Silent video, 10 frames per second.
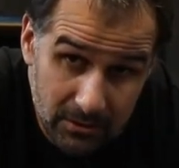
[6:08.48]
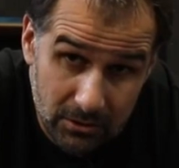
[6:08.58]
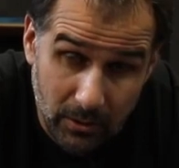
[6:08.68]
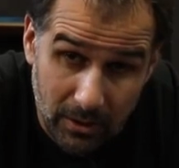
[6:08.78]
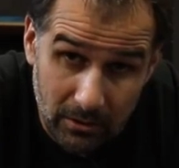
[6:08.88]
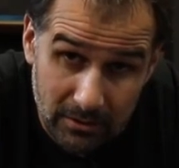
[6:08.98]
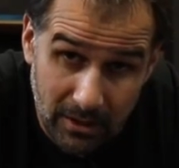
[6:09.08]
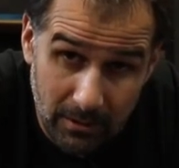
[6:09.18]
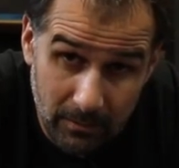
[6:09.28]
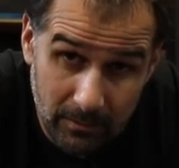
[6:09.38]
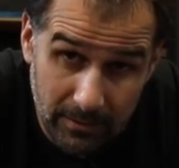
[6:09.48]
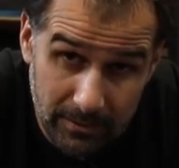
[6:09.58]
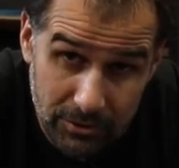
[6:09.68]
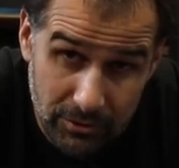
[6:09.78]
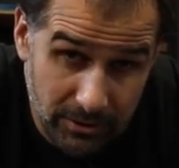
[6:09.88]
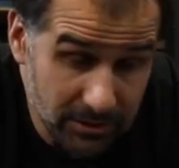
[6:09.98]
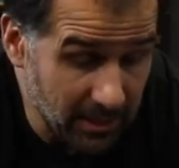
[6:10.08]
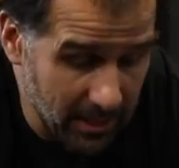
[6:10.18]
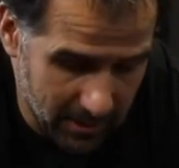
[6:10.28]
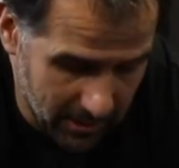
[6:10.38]
There's quite a long time in the stretch, just
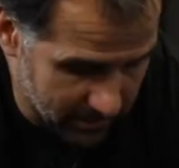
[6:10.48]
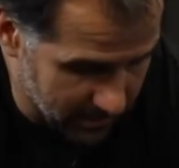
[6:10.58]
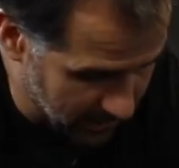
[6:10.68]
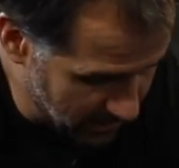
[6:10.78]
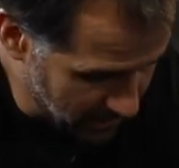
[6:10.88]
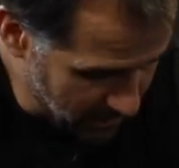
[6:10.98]
hanging out there.